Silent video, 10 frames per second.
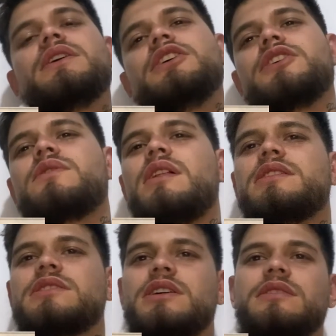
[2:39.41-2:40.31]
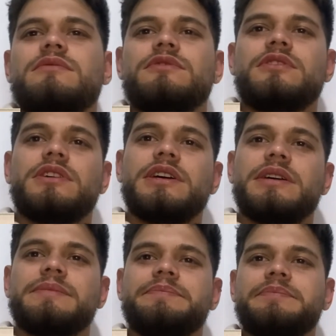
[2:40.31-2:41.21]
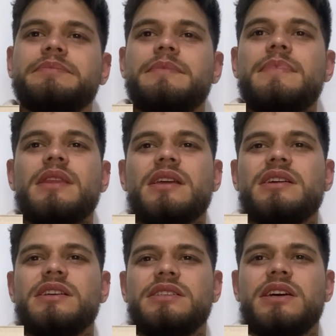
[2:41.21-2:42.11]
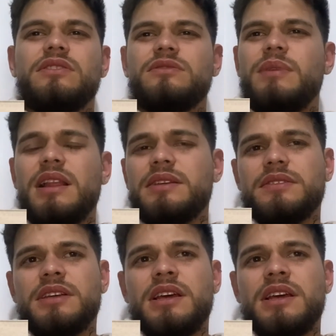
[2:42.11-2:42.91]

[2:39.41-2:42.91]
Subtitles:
equals m for A is not valid.